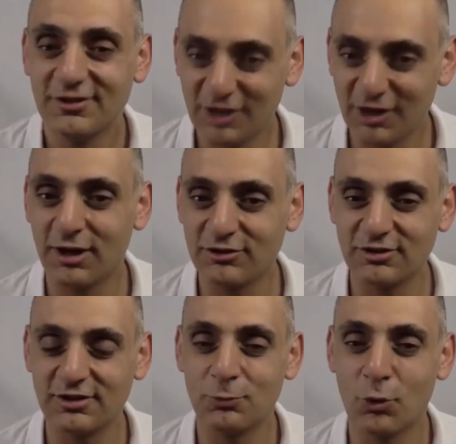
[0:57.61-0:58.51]

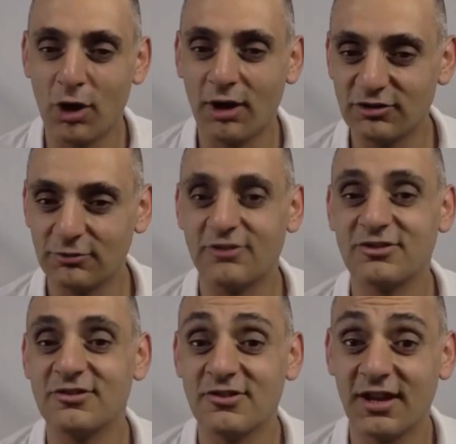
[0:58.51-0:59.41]
Generation Y and
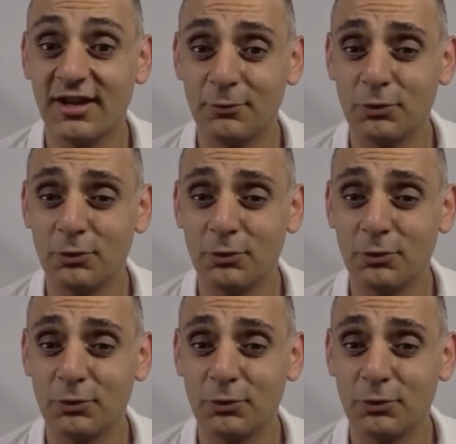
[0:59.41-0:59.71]
Generation Z,